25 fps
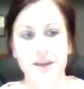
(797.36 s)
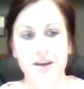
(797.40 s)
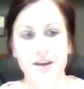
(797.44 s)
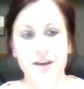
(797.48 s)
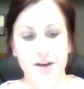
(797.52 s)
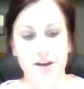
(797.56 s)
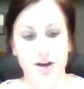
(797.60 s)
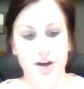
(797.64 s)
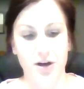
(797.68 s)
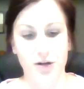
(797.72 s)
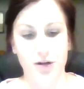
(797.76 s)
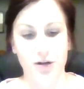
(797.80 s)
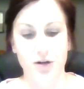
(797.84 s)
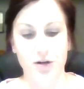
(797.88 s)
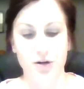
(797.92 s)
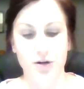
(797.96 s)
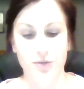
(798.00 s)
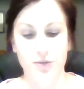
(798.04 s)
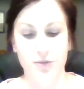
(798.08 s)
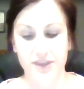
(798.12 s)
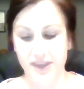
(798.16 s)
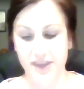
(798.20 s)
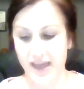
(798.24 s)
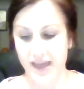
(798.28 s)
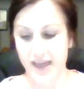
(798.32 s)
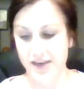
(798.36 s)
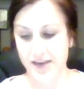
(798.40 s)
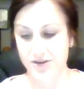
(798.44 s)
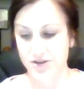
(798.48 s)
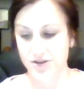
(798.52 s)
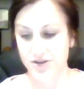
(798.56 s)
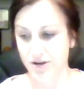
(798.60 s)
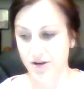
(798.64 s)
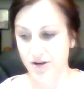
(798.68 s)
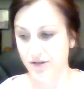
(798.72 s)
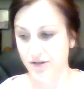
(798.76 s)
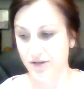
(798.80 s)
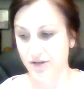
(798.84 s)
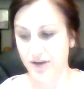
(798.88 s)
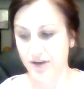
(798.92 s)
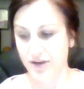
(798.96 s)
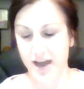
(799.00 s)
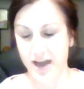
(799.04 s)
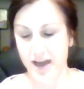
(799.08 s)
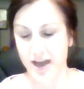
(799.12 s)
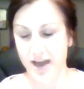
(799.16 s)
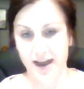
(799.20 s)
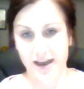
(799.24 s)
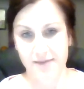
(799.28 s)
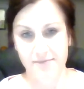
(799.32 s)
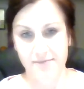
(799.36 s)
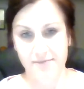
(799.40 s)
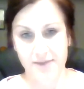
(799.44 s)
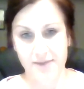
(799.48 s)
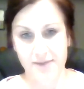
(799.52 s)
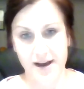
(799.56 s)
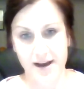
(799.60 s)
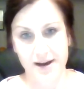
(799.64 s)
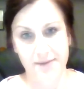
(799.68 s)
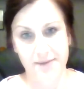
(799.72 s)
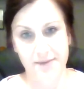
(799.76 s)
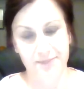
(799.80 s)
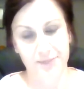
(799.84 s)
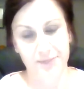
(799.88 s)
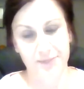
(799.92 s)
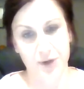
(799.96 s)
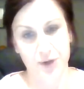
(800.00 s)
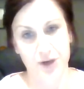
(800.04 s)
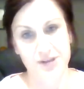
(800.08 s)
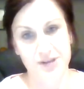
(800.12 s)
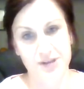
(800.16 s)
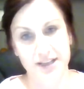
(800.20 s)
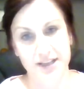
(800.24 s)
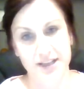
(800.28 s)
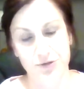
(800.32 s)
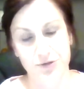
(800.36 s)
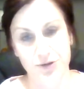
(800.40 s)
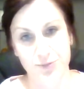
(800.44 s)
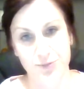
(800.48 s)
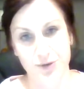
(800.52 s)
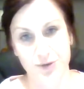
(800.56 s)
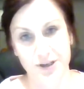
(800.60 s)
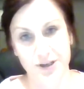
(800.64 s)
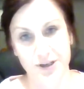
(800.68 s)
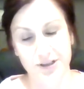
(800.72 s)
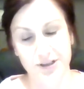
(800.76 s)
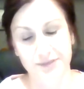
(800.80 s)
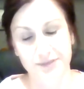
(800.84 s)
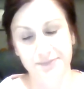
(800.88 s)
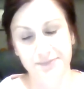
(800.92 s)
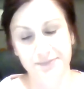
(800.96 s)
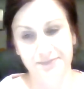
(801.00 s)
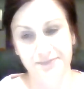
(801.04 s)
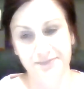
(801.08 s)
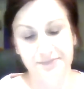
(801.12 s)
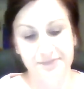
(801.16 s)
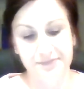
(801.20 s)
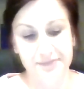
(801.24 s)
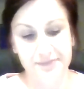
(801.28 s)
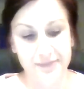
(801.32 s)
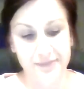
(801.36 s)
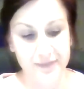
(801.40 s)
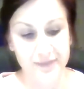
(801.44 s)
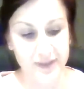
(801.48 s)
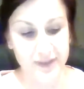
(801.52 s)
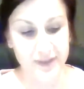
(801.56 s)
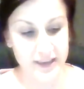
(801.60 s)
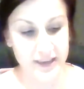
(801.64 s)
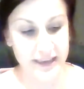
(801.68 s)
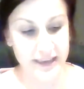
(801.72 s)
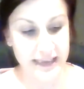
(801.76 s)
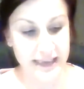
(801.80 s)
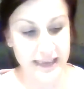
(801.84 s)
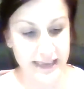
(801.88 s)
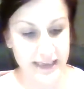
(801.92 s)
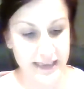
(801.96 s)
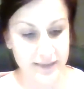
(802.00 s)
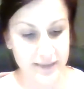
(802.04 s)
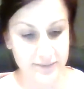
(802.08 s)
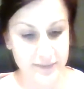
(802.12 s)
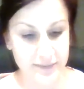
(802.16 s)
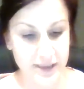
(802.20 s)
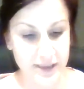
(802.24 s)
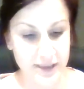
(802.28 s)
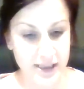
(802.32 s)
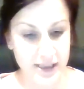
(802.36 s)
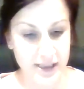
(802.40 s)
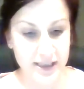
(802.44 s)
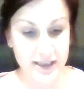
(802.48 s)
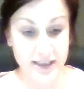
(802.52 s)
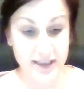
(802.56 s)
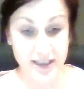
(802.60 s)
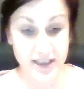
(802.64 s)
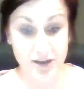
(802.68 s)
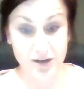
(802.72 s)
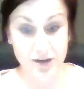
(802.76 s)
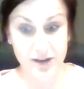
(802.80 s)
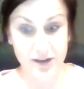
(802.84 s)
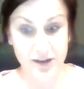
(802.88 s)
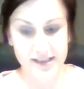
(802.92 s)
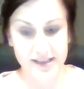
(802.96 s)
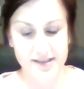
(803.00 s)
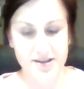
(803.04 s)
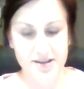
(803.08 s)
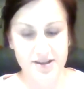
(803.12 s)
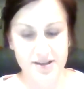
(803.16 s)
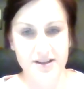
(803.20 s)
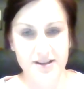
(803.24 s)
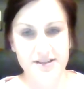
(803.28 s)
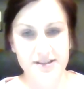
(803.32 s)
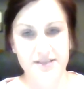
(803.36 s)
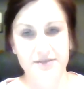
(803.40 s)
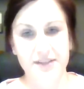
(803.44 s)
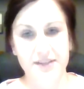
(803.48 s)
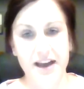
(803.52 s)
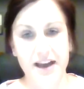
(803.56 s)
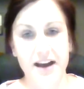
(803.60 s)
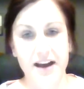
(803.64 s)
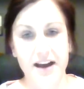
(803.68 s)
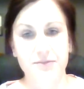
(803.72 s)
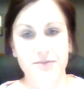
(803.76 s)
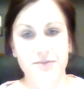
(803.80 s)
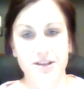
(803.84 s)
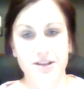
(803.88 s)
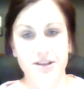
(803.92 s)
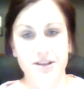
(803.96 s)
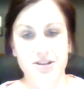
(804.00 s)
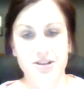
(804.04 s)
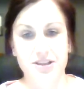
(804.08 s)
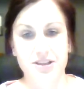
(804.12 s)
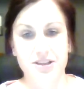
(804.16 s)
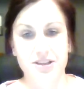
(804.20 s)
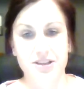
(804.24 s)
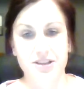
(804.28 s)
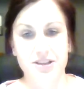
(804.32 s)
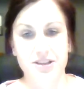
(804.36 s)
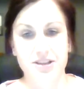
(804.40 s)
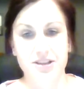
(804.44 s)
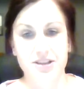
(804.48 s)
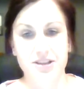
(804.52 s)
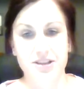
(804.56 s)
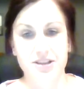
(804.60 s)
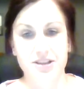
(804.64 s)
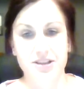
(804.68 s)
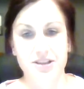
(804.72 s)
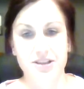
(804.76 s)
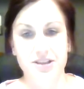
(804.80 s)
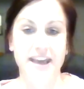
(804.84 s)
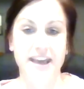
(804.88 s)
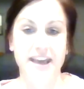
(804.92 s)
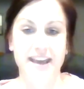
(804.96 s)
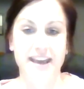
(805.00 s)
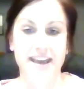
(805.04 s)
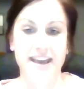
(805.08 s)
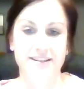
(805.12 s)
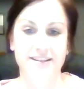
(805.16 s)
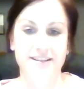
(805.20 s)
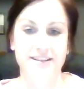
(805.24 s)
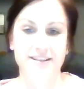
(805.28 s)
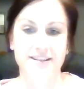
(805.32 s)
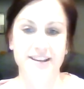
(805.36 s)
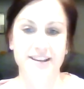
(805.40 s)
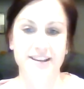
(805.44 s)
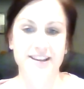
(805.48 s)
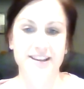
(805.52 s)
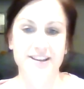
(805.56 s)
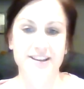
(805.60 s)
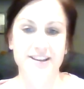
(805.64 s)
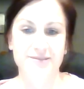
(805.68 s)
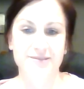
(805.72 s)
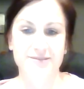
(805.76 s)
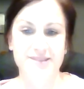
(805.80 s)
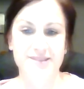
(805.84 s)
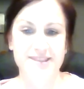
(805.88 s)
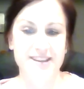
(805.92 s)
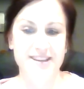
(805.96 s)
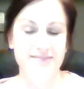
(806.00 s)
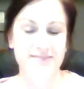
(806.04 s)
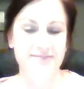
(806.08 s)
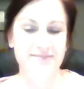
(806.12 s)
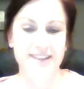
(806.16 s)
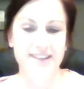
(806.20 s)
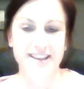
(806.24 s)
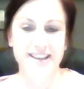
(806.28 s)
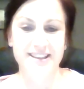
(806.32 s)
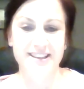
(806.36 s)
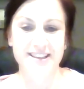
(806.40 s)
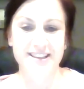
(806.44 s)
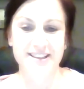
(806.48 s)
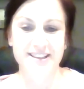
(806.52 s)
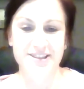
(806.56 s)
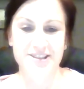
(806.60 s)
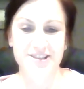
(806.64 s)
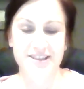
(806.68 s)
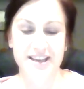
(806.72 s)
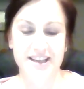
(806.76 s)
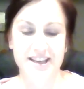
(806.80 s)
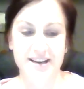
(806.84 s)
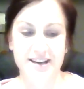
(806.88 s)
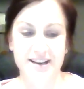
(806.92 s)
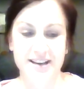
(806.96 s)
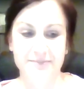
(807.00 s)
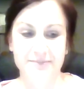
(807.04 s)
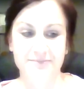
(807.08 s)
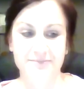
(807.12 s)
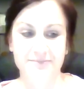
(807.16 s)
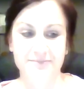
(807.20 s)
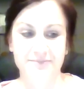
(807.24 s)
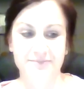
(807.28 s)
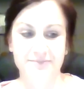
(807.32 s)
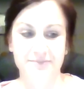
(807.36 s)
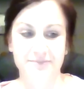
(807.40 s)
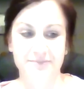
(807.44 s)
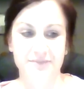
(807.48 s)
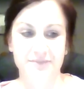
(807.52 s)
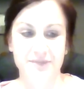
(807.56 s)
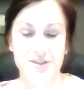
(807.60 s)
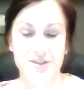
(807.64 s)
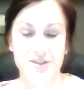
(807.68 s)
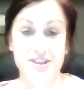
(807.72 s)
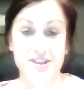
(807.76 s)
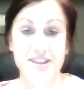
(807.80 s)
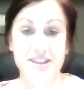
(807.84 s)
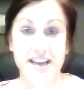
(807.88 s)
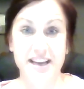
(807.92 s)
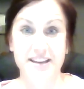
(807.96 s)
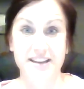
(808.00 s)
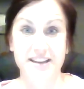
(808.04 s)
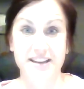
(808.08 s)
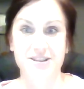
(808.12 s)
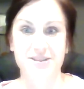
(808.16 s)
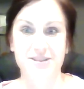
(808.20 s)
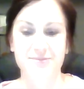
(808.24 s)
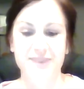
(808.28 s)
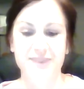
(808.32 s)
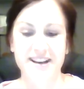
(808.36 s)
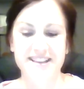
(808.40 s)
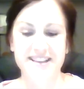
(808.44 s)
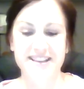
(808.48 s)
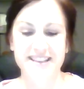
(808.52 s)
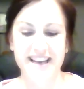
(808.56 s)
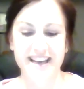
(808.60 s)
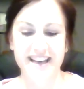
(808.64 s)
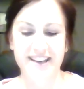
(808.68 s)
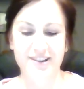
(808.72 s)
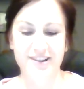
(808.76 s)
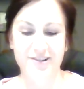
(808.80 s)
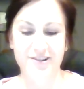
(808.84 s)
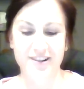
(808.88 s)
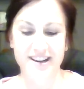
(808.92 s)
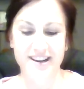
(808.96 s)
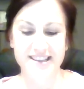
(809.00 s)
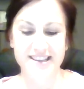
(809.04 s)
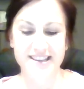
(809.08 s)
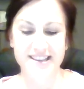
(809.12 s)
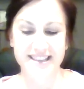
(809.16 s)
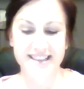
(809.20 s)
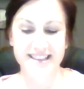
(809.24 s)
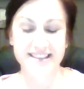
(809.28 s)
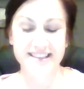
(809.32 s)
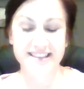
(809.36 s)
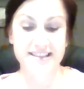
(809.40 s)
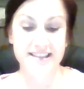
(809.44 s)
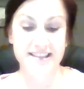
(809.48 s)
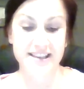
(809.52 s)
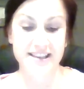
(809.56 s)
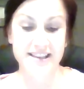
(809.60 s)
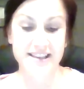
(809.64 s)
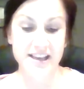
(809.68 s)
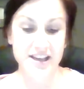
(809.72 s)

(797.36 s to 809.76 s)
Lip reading: Along with the endo came postnatal depression, the early signs of that, which again was something that just added to my day in craziness.